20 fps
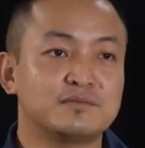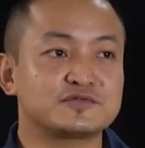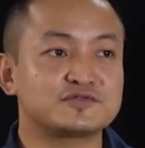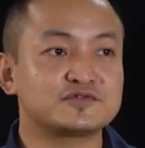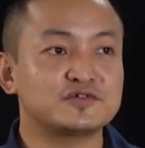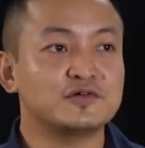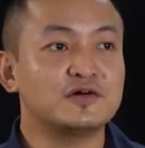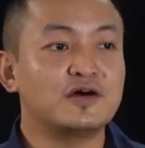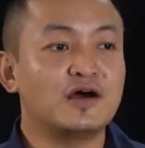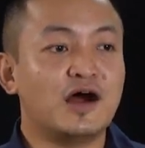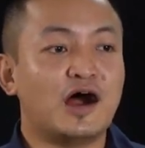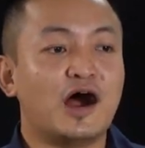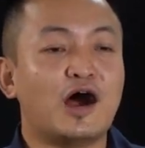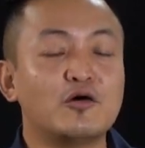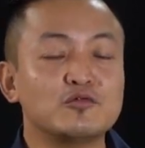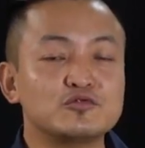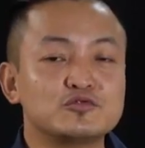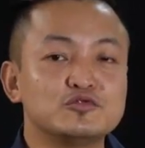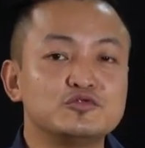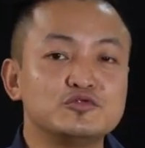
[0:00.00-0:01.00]
So
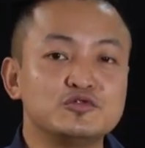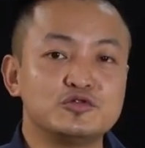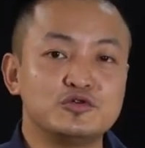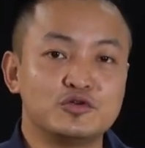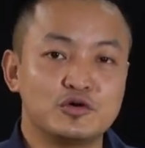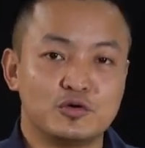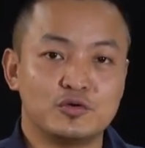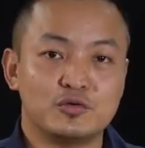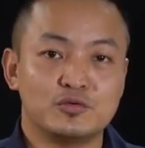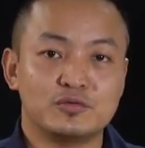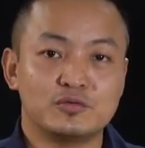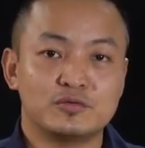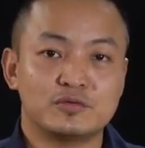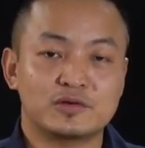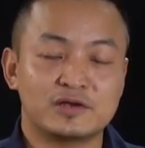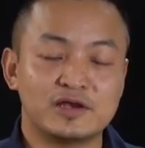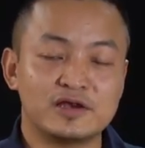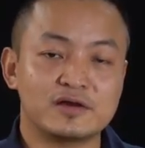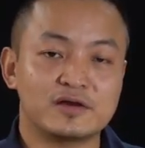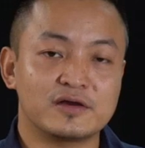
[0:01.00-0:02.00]
how do you know?
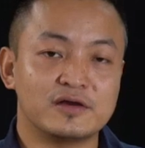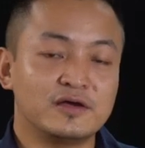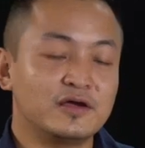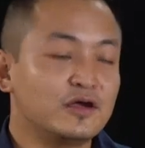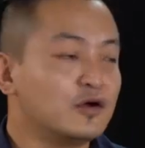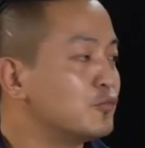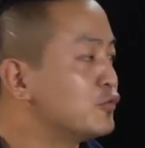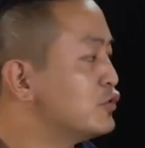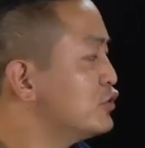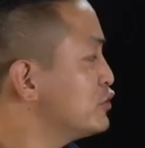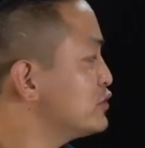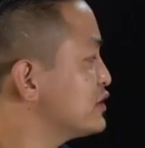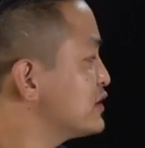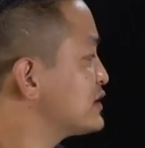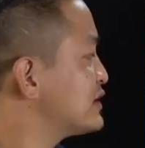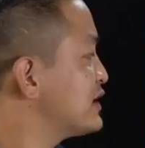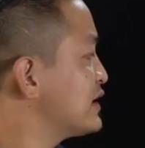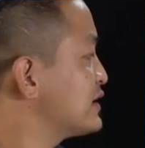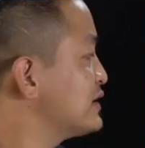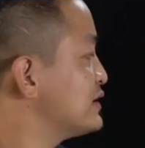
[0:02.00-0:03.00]
Clear? We know
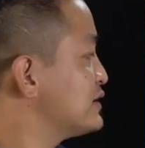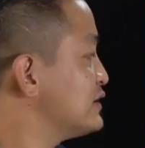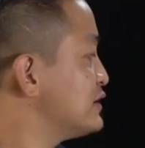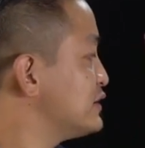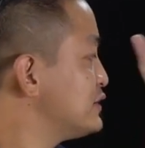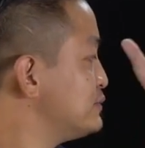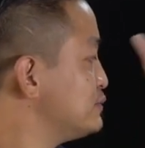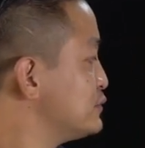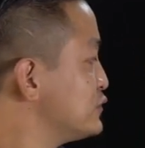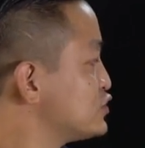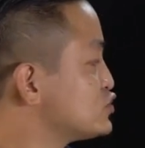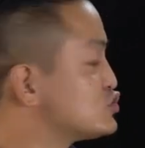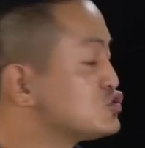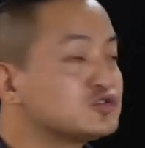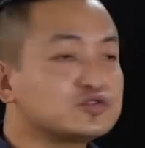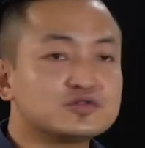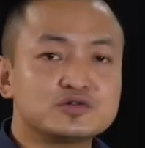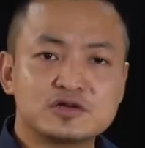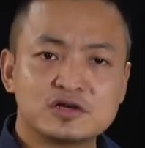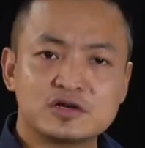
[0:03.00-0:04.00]
that like
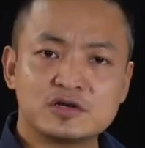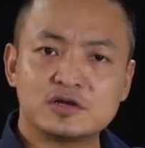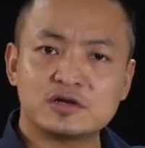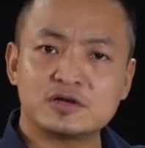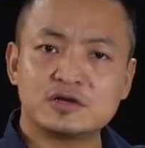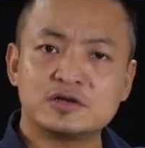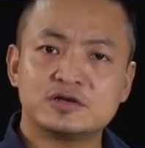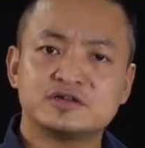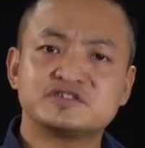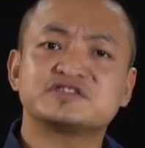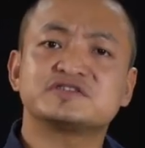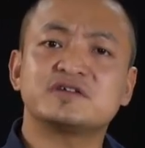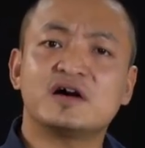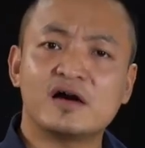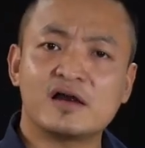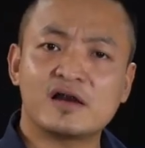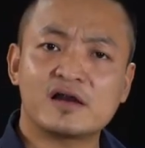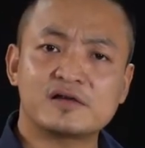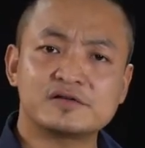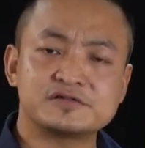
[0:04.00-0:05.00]
sugar,
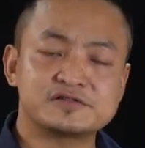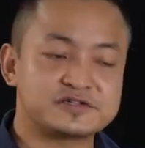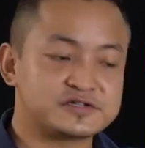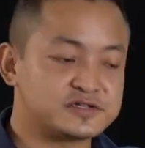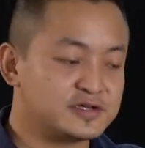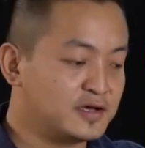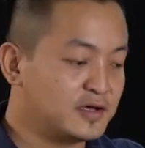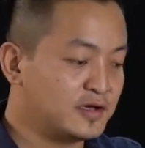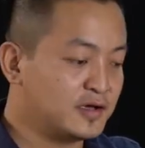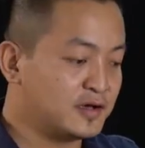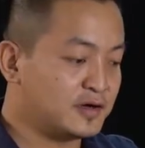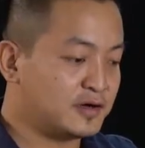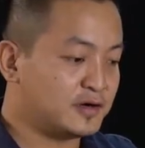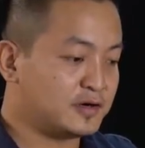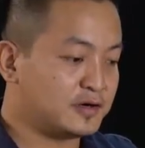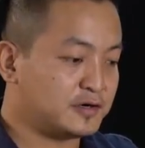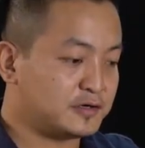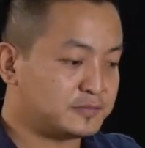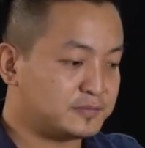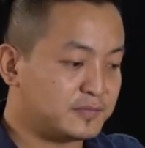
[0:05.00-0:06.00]
starch,
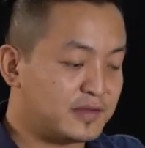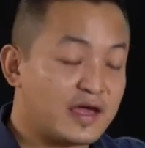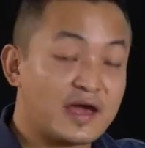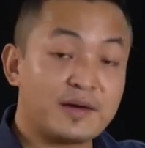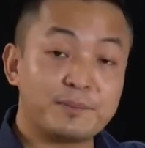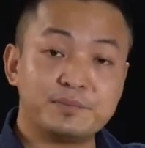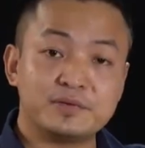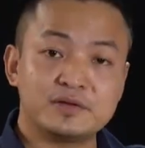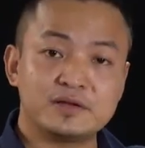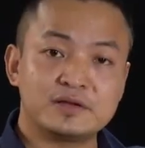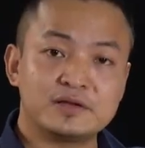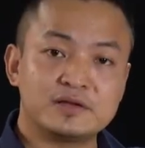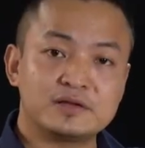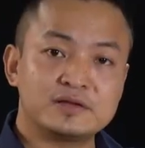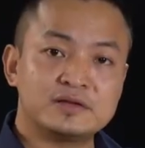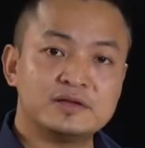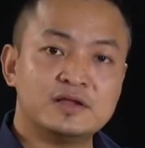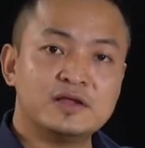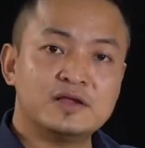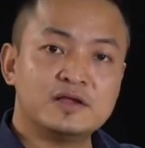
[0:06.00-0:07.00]

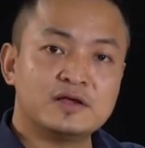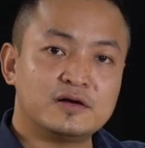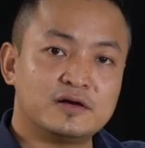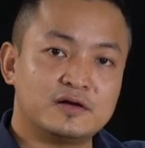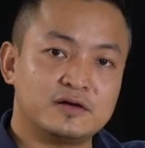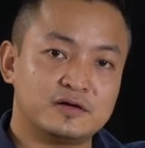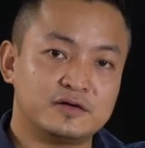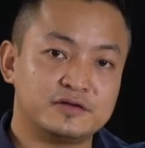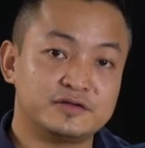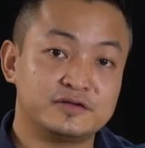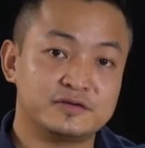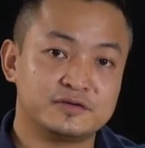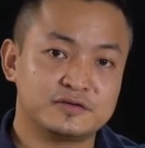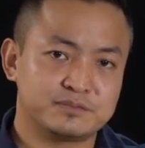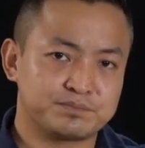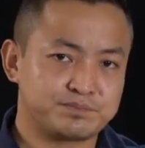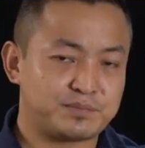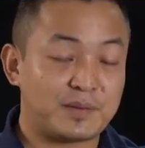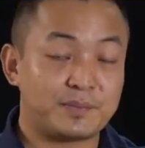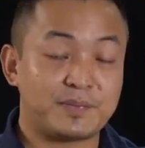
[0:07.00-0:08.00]
apple,
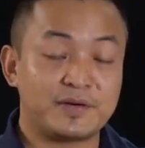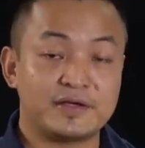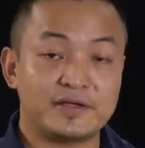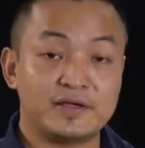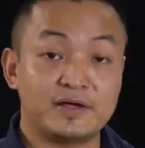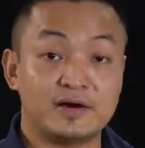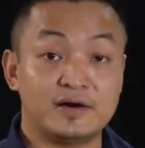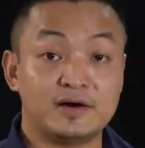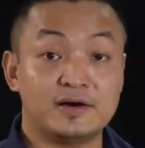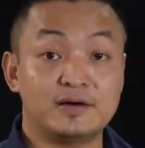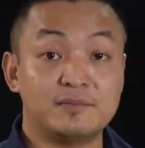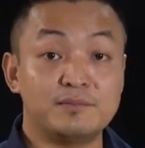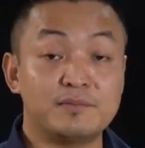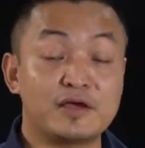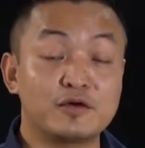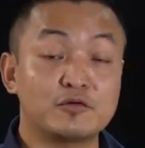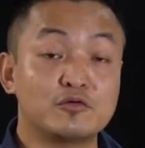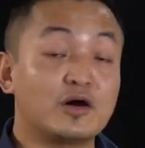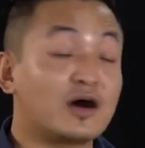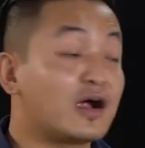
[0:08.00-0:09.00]
papaya,
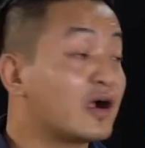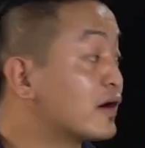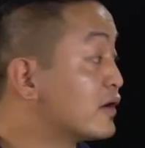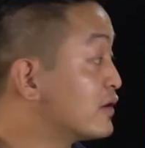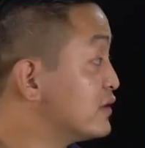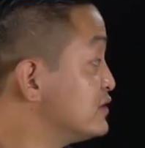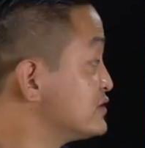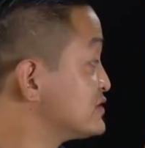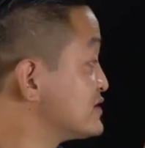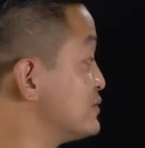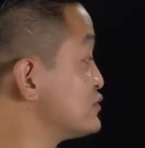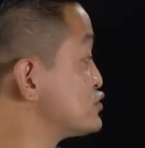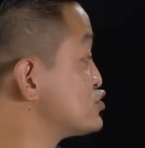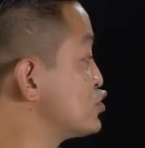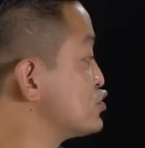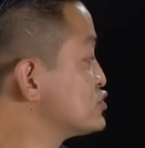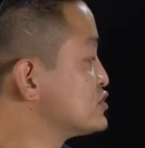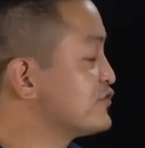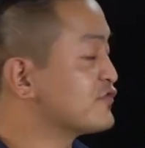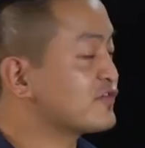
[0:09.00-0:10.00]
mango are some
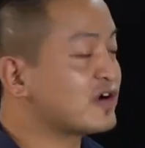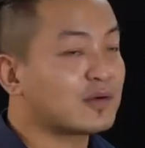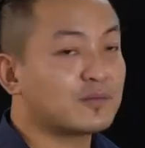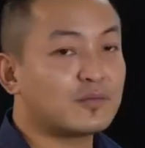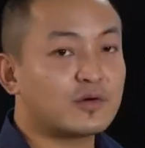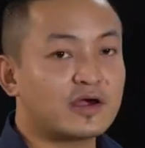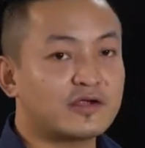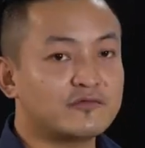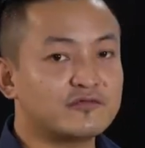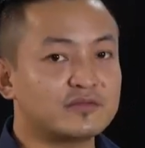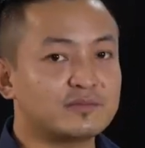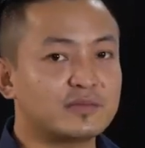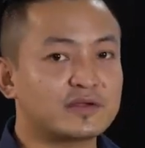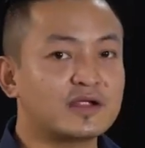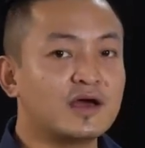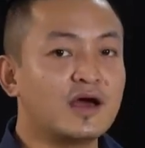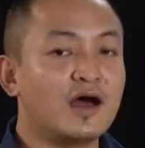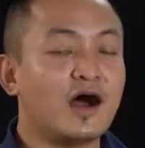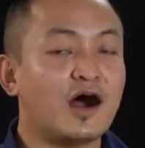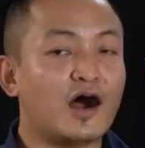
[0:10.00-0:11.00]
source of carbohydrate.
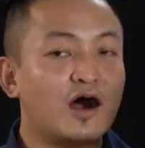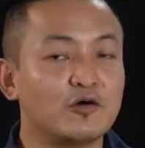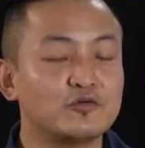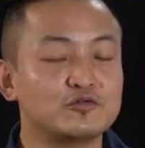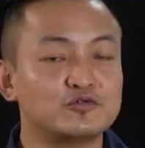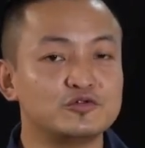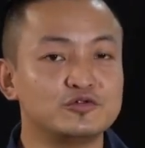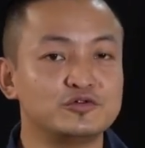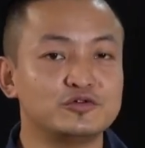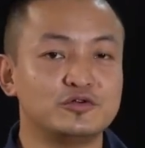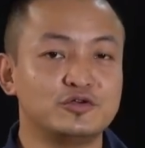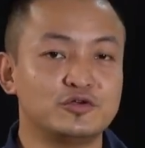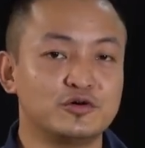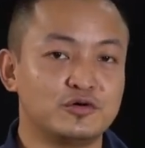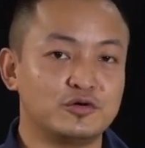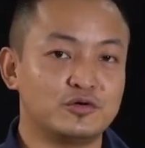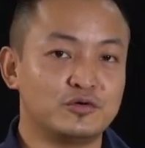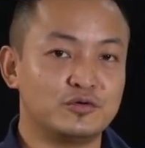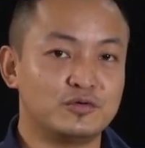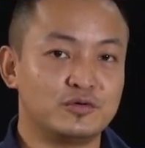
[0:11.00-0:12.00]
But how do you
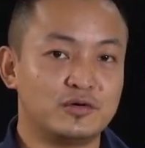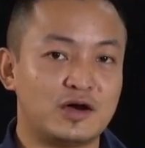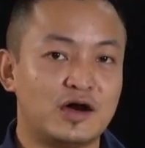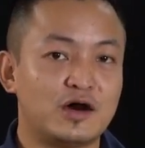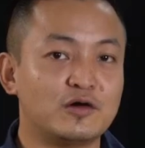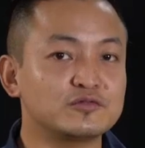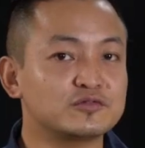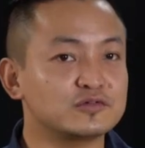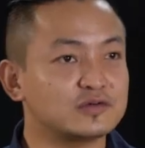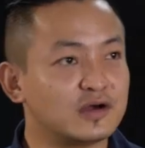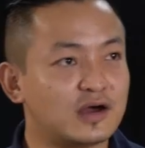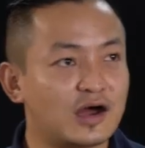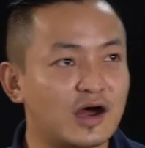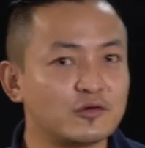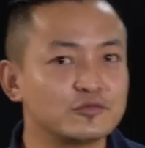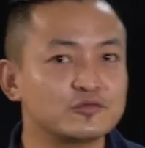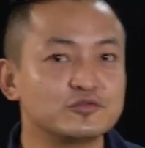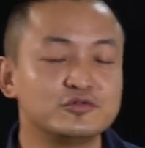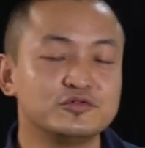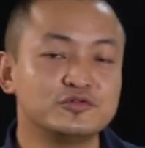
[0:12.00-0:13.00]
know?
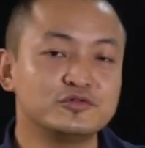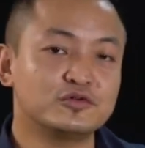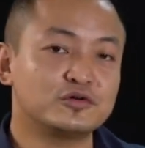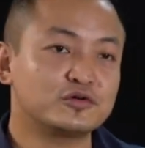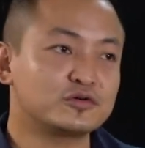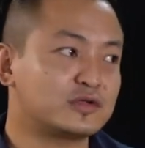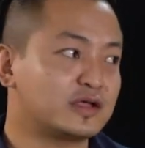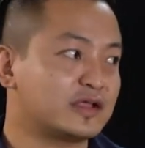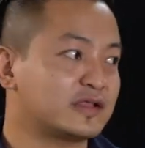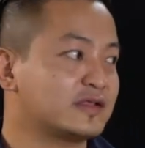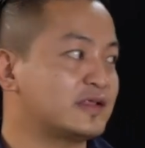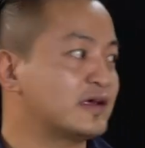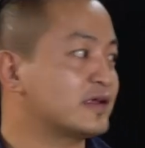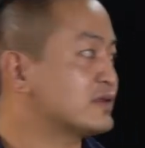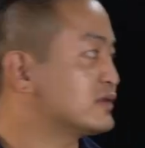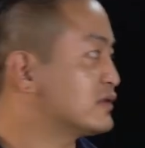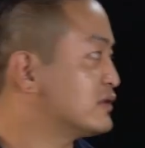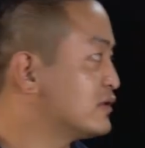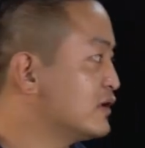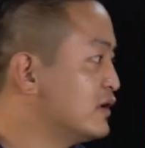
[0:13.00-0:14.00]
How do you know
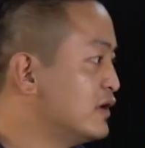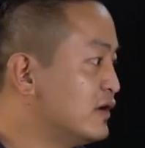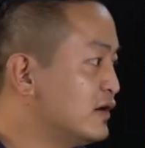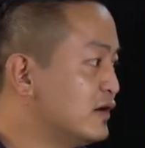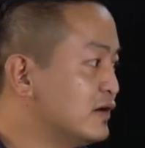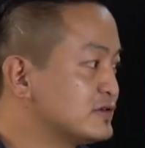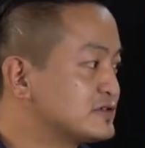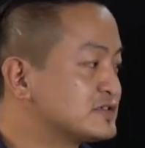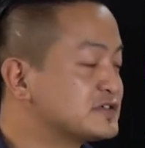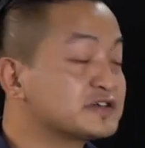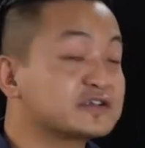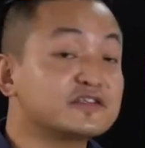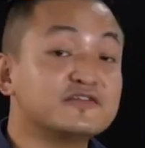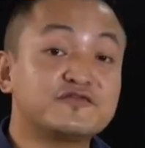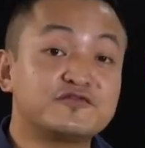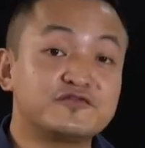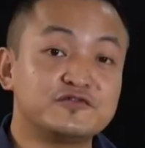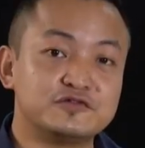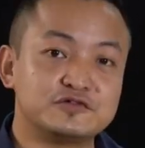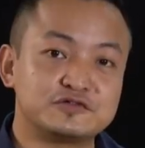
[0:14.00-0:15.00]
that certain
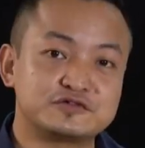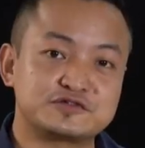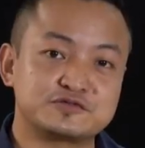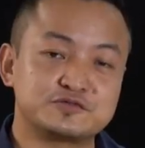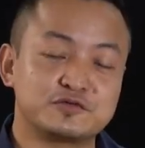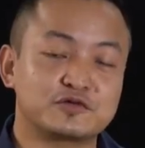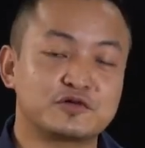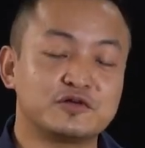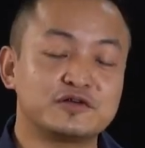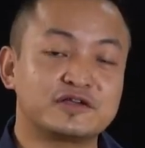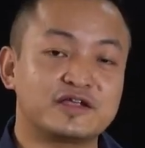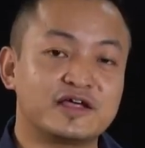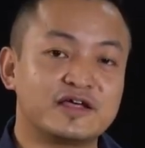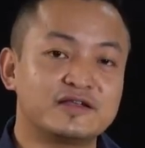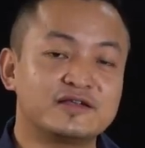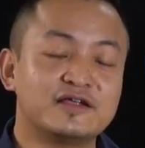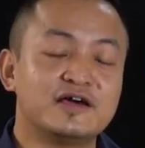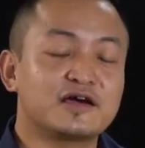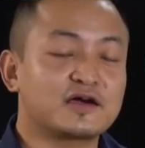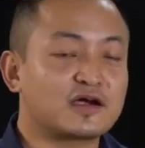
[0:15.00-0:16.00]
foods will
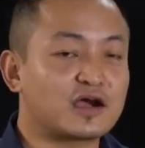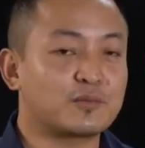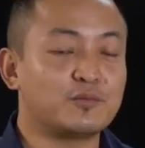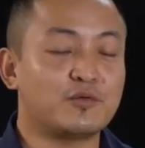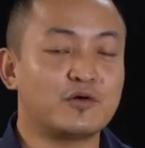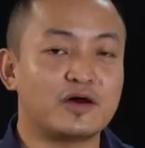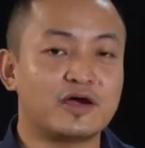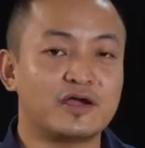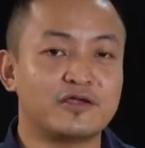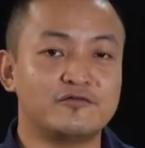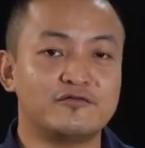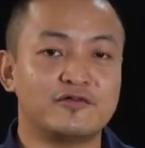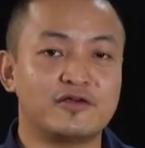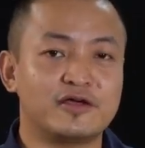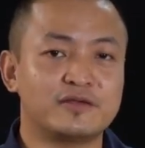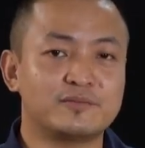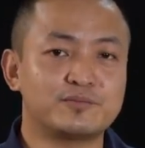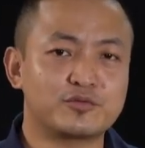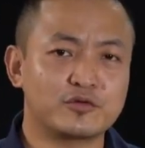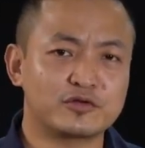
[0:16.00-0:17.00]
contain
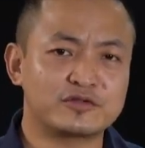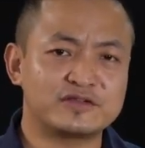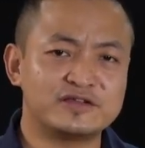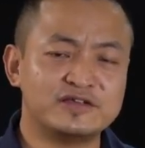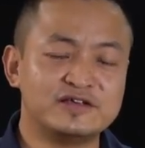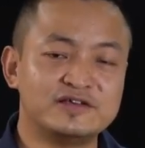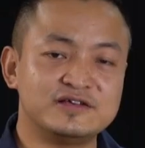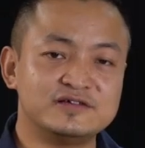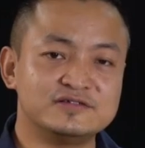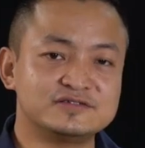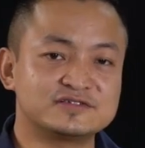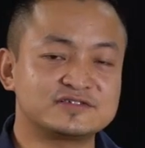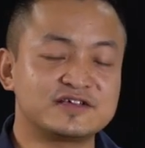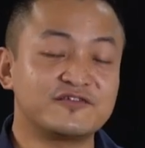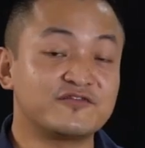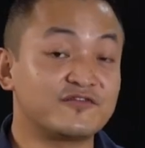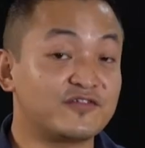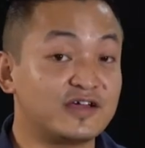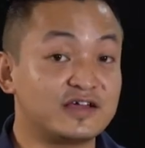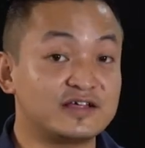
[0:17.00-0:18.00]
carbohydrate, proteins,
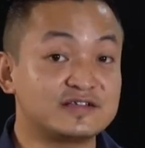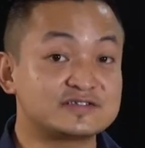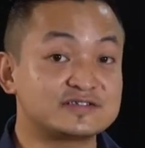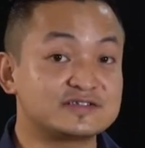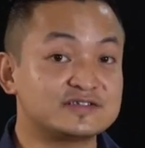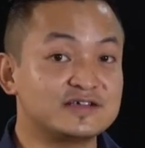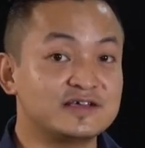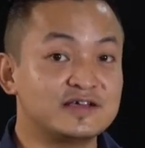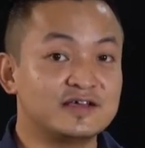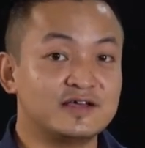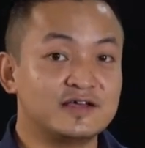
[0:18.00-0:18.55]
and fats?